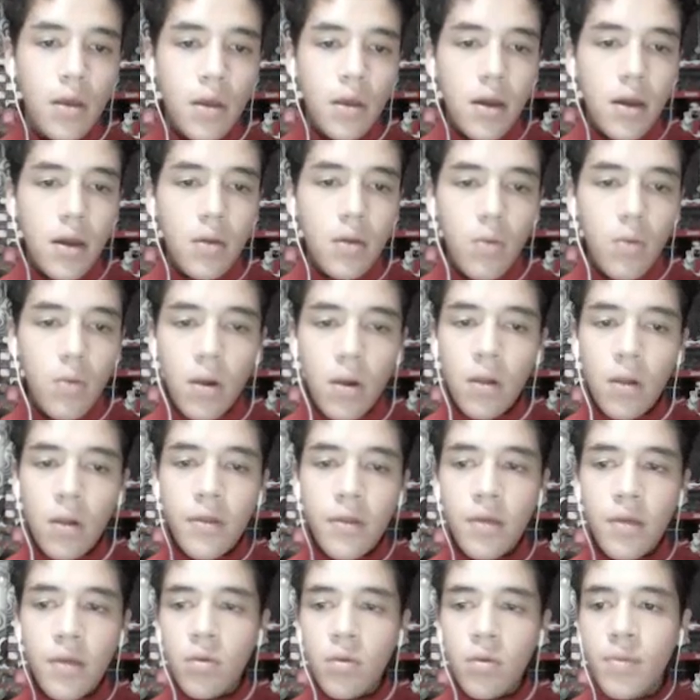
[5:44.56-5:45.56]
And
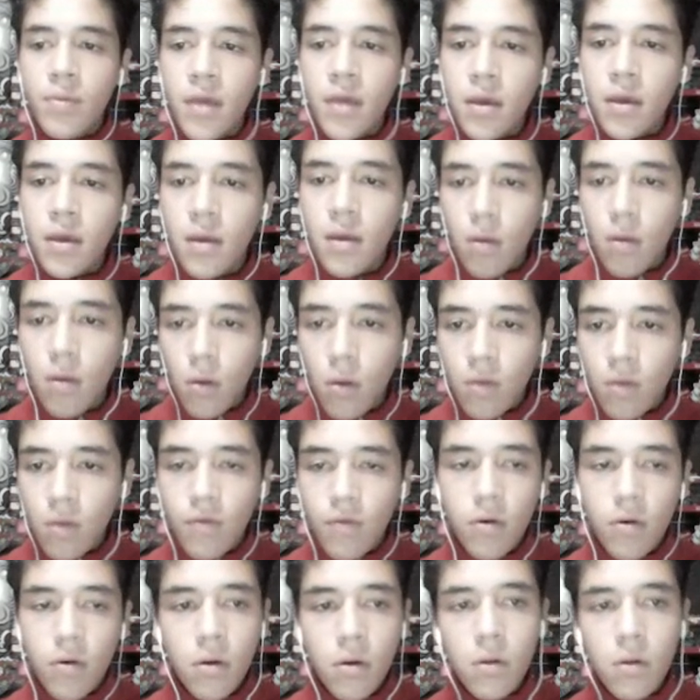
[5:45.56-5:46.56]
well, that would be all
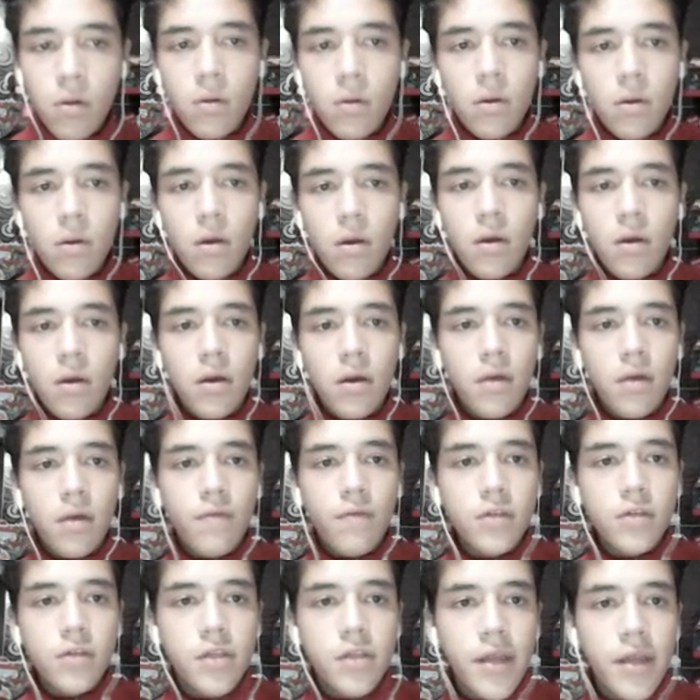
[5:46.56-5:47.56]
for
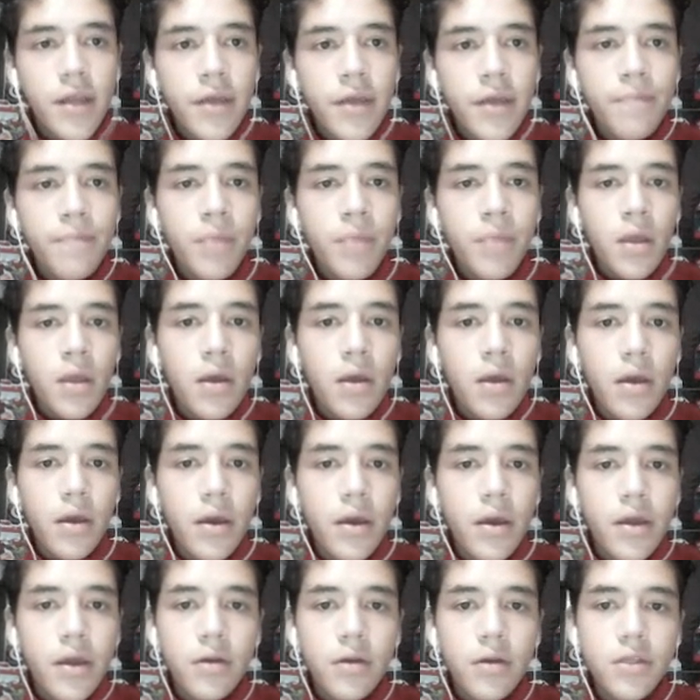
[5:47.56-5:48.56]
today.
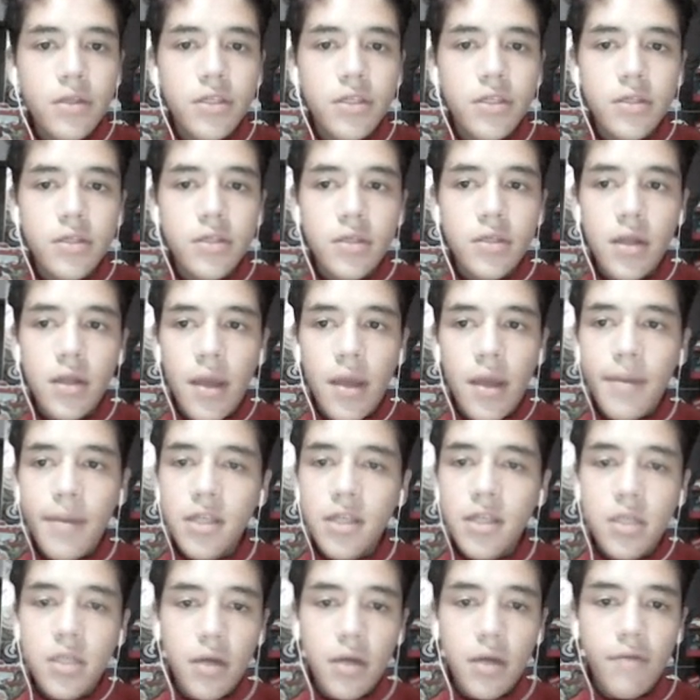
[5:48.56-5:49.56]
Here's just an
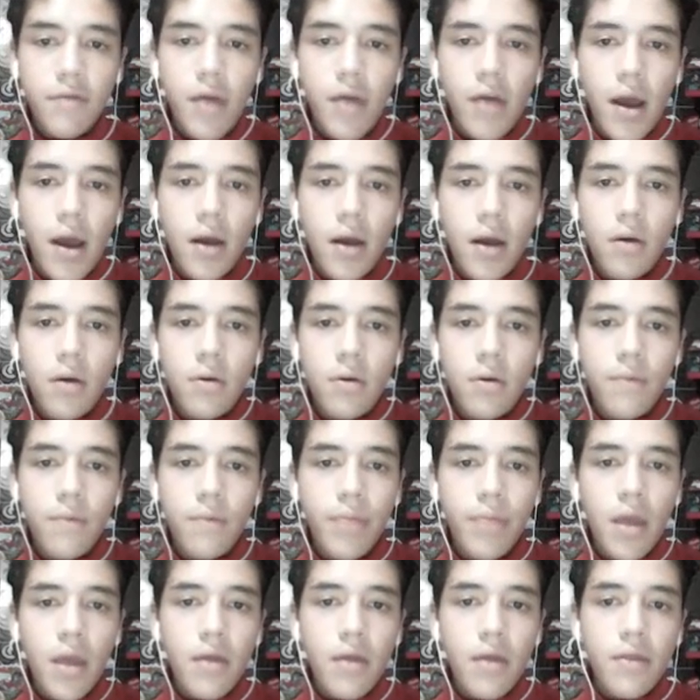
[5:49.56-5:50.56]
image of how
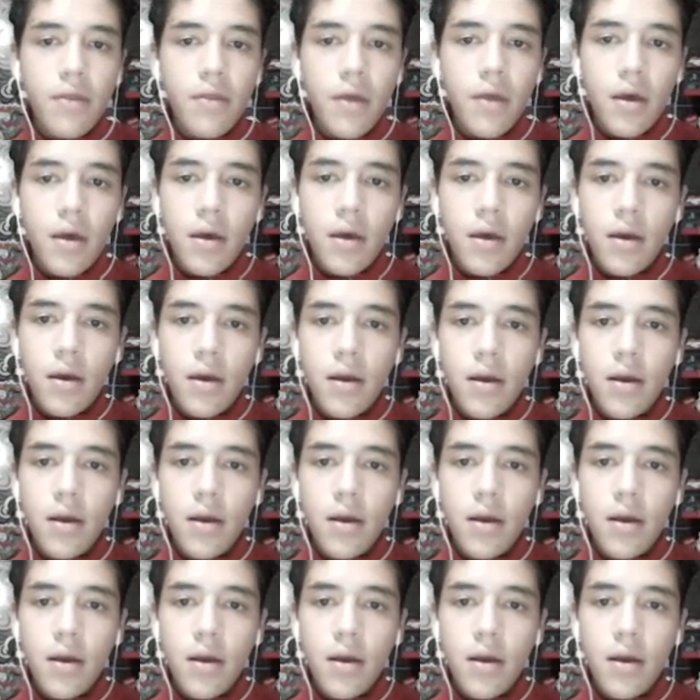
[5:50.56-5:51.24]
the